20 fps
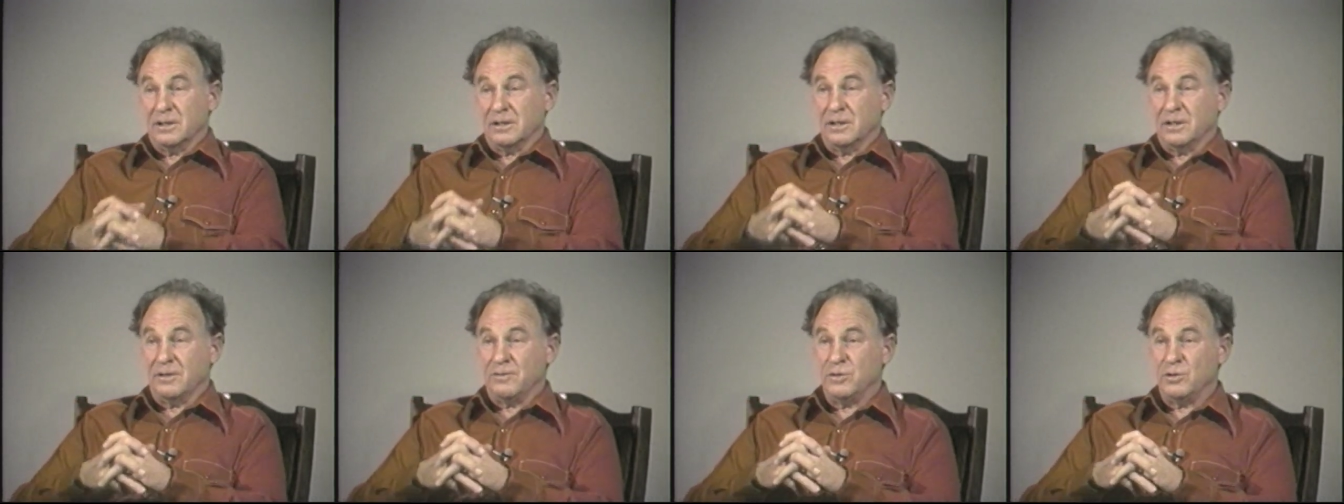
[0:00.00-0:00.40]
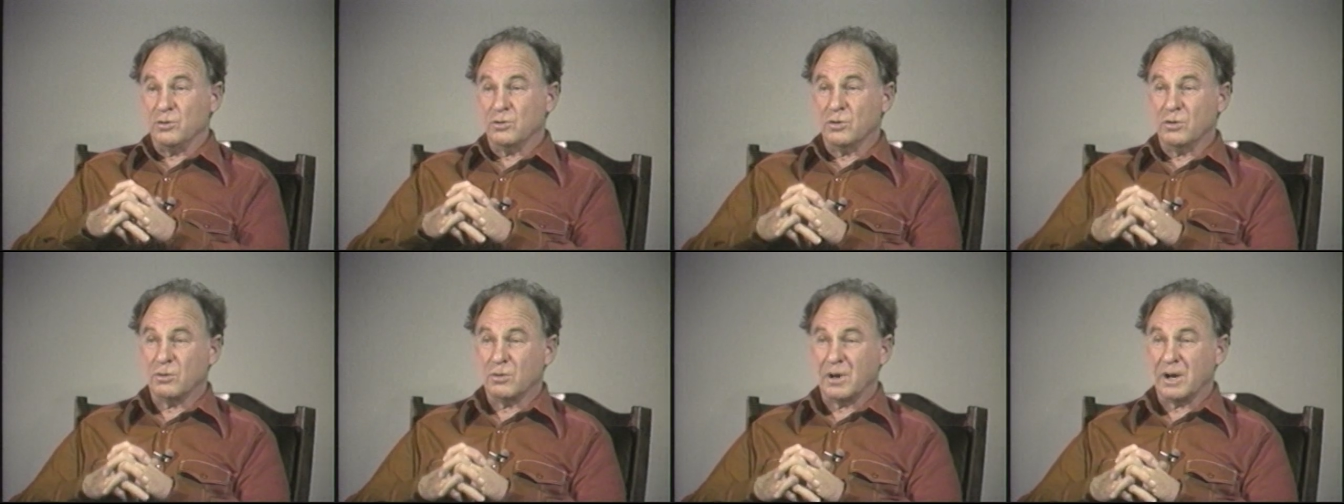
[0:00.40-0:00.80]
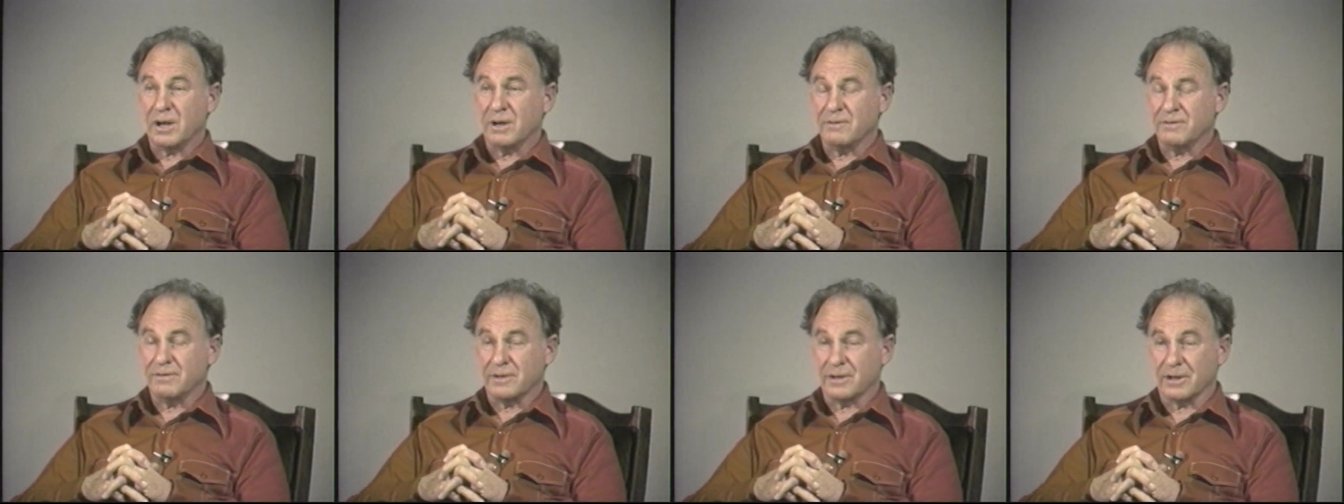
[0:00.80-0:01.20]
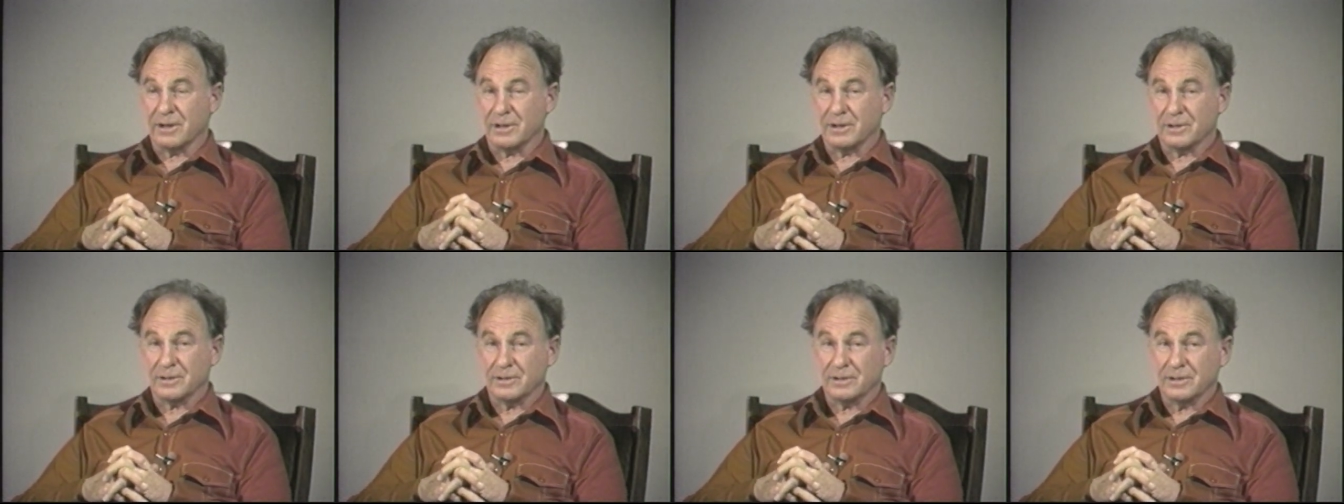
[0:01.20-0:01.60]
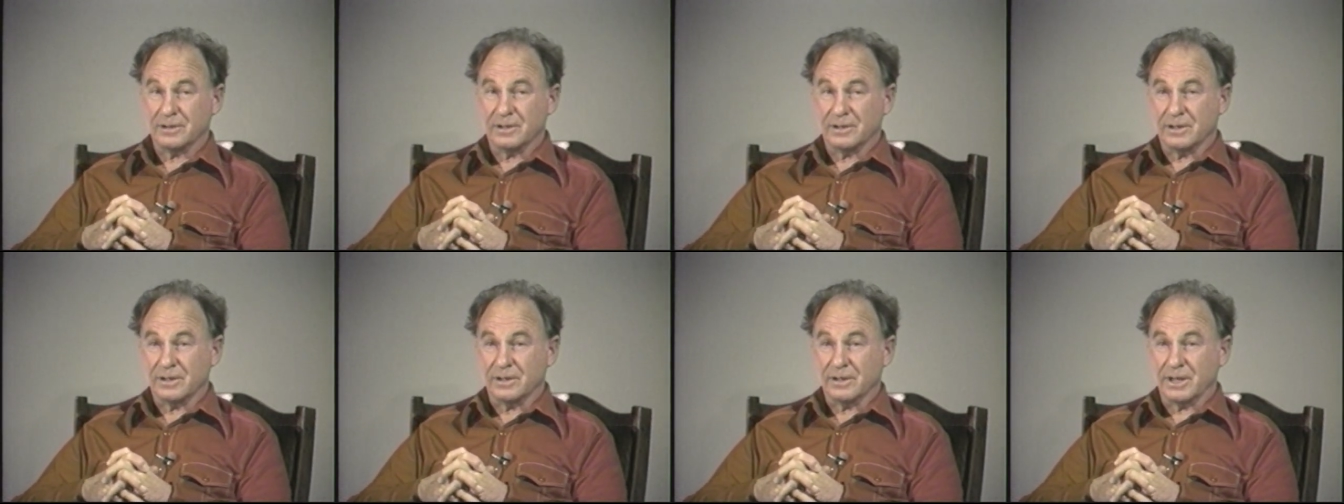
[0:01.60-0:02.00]
if you go out of here,
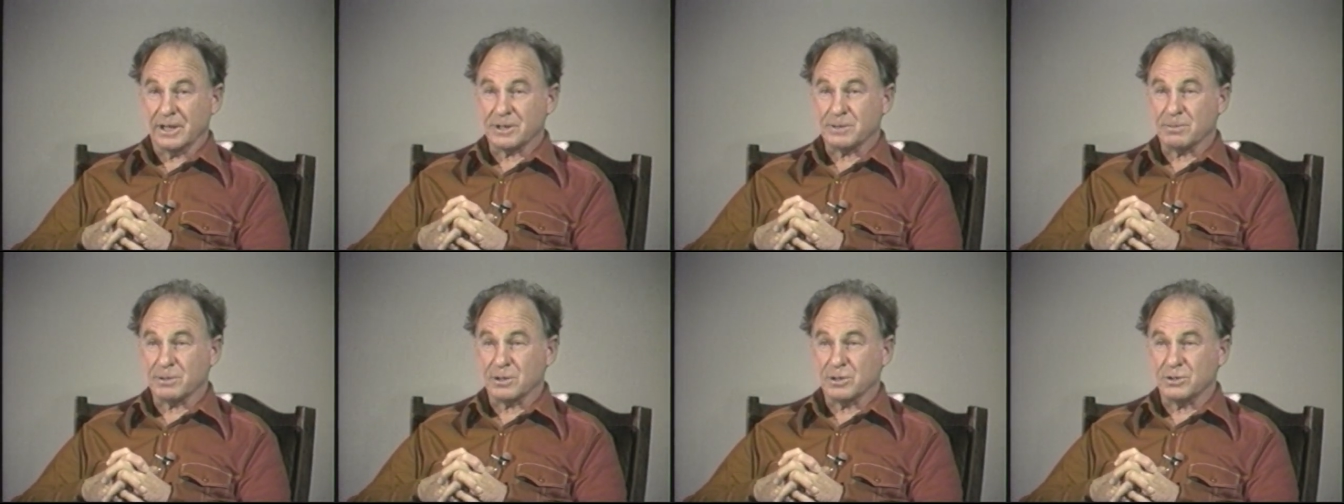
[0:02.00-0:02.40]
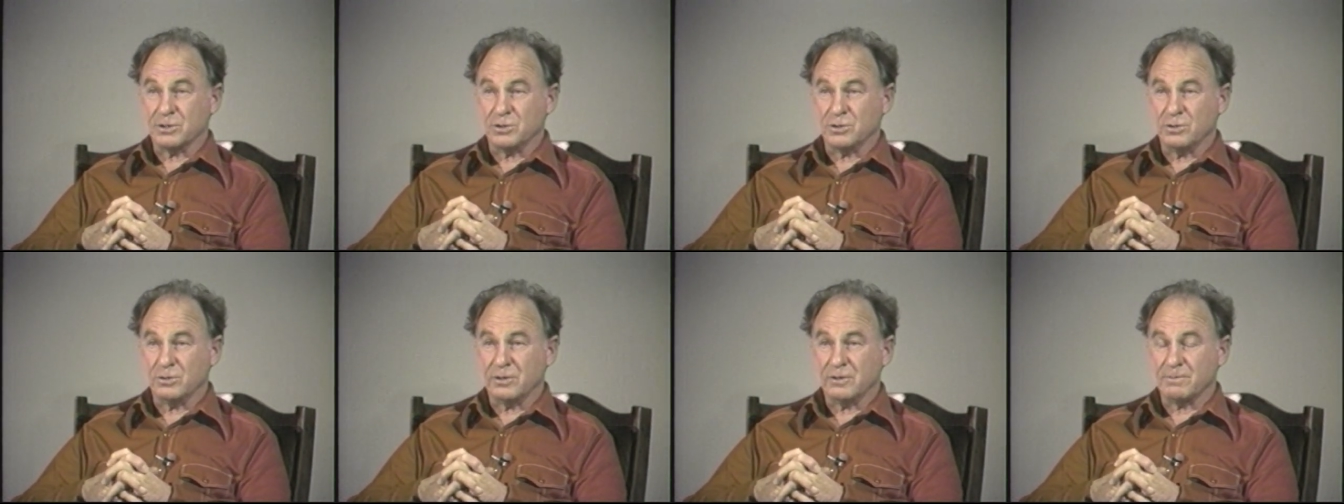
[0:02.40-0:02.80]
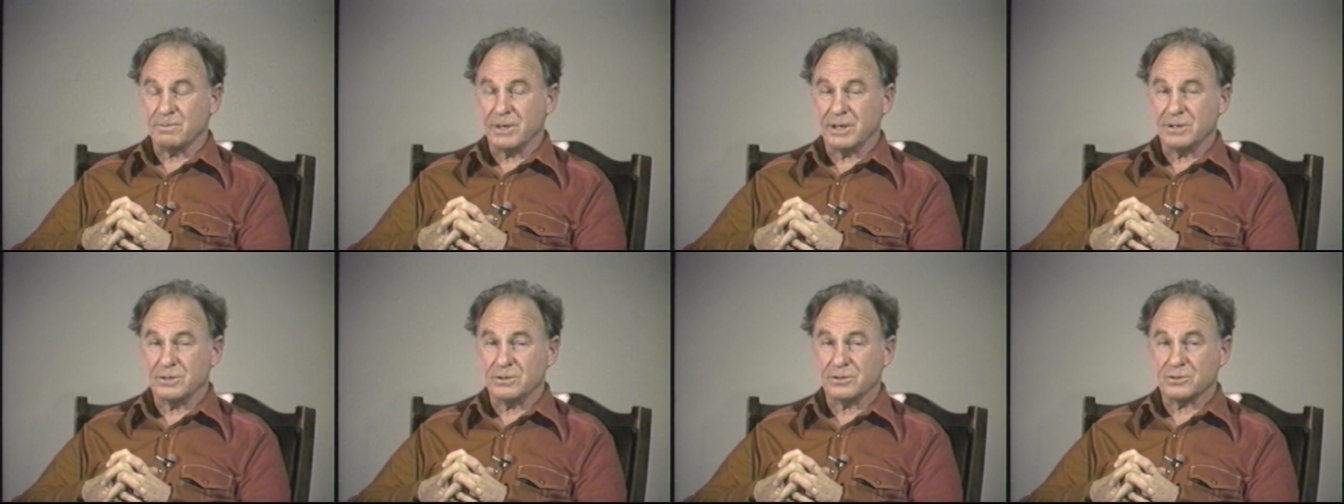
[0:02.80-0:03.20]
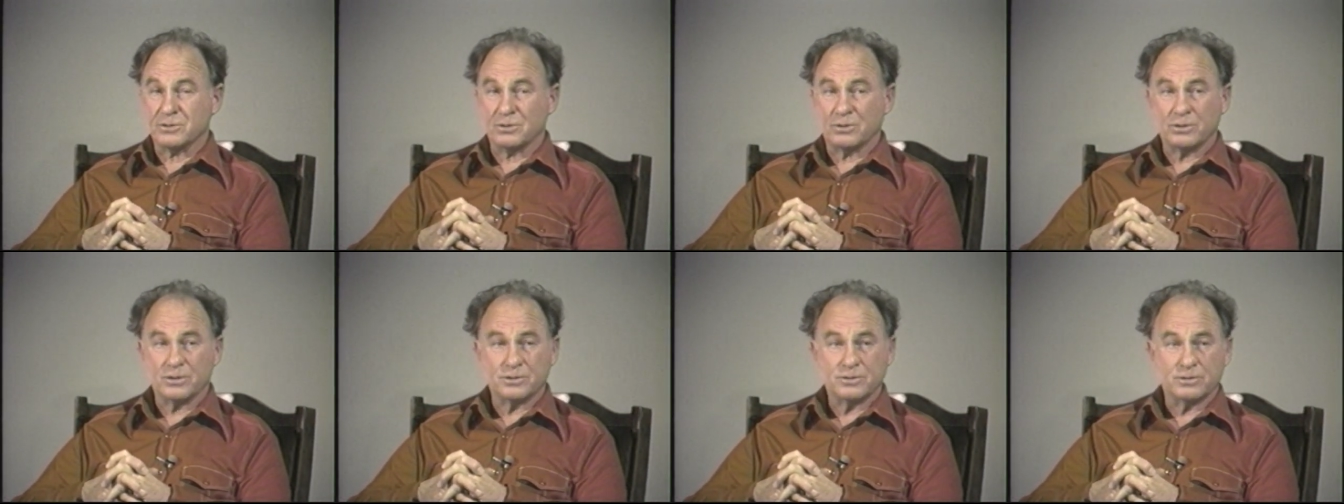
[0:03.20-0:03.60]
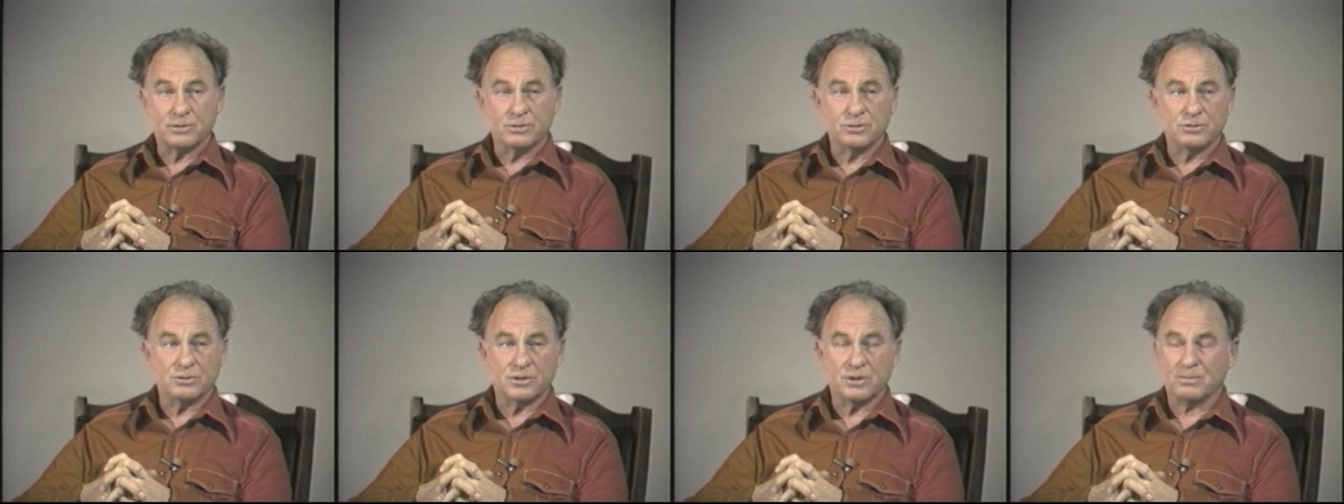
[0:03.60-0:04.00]
that's because you have made your choice to
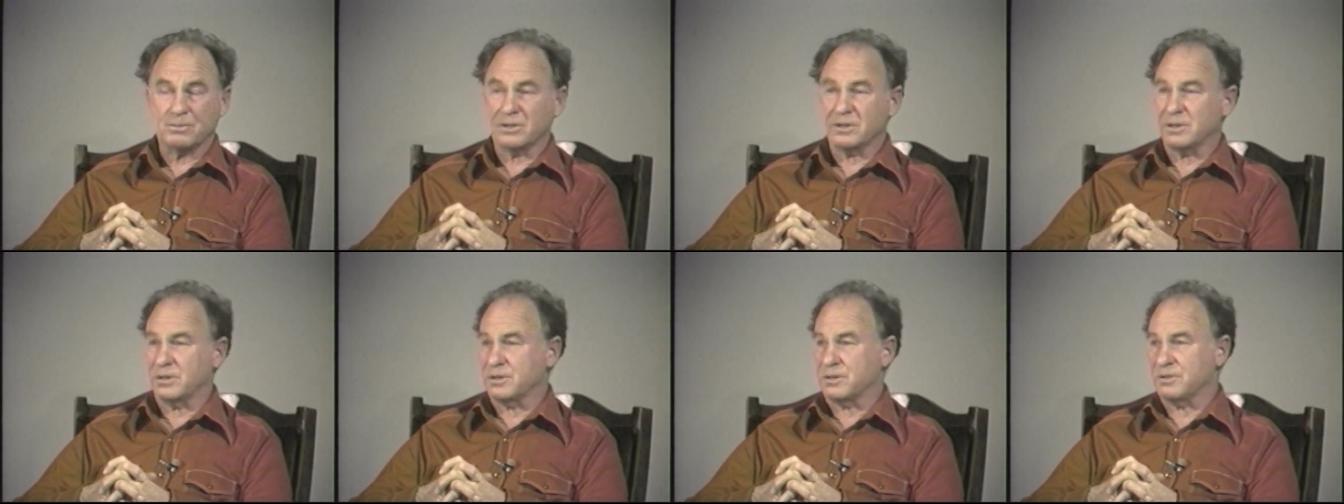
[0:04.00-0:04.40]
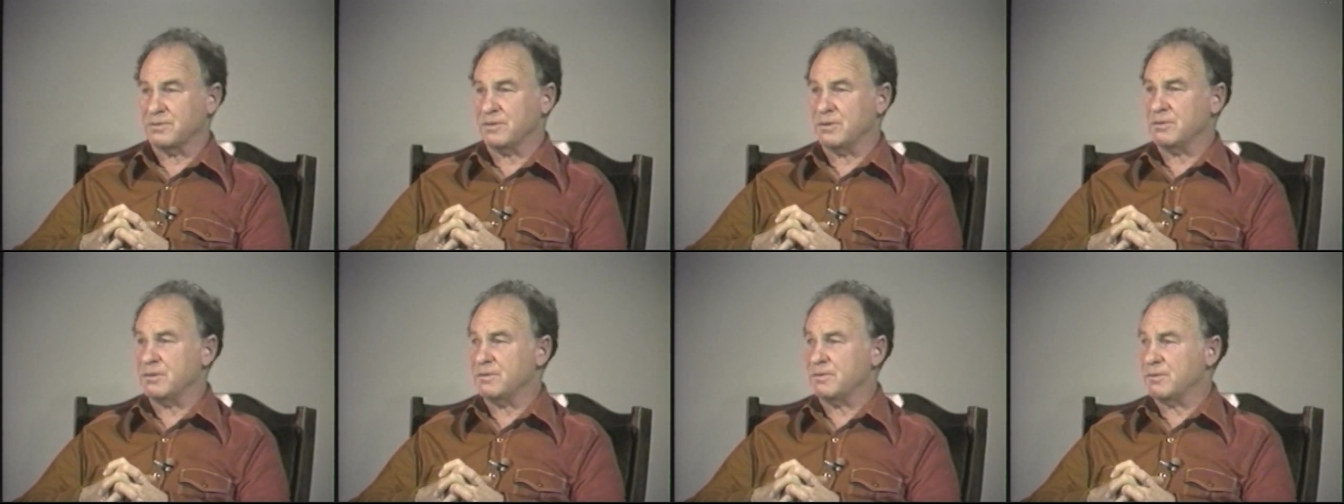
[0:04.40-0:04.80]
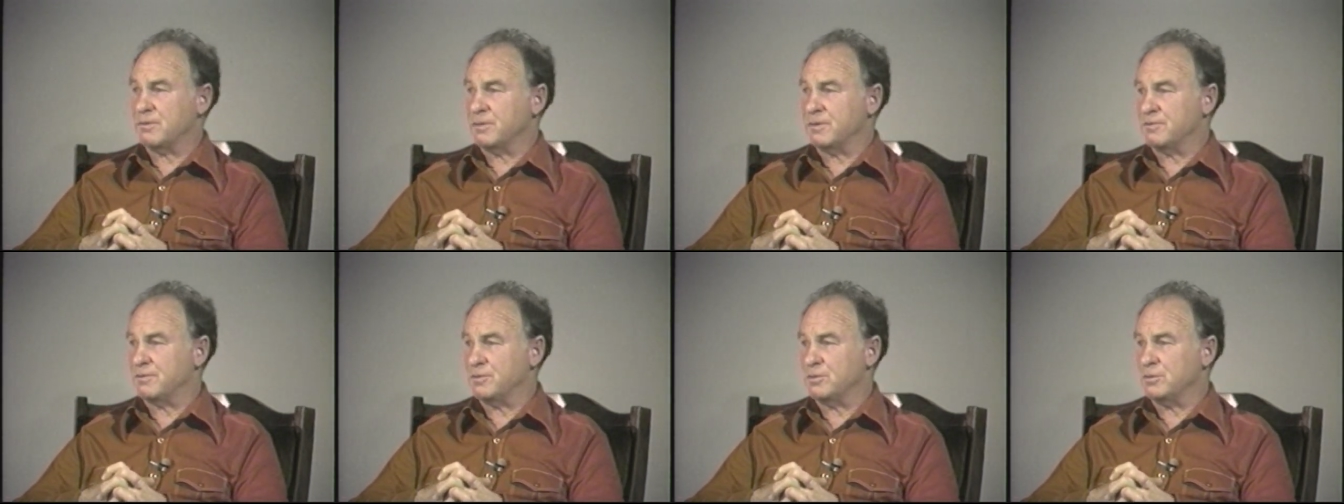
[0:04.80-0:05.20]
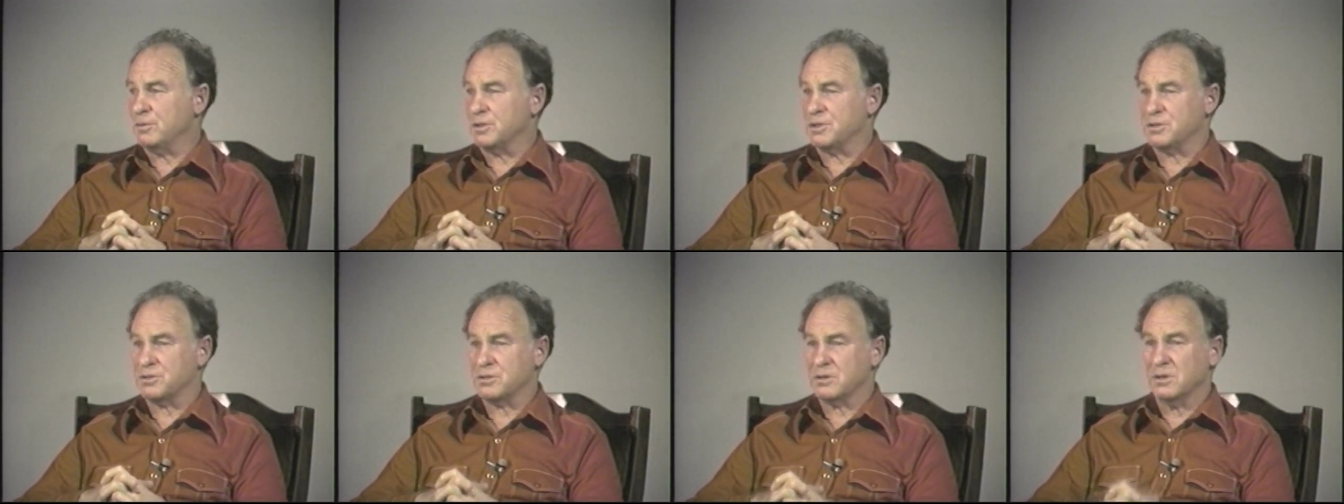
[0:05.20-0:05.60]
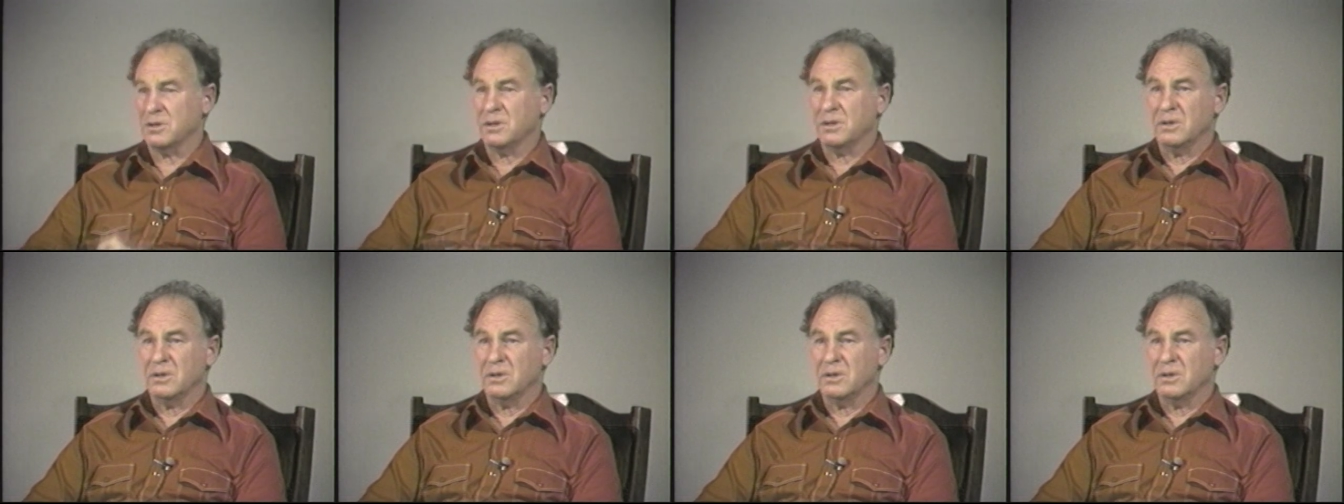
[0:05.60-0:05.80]
do something that's very, very foolish.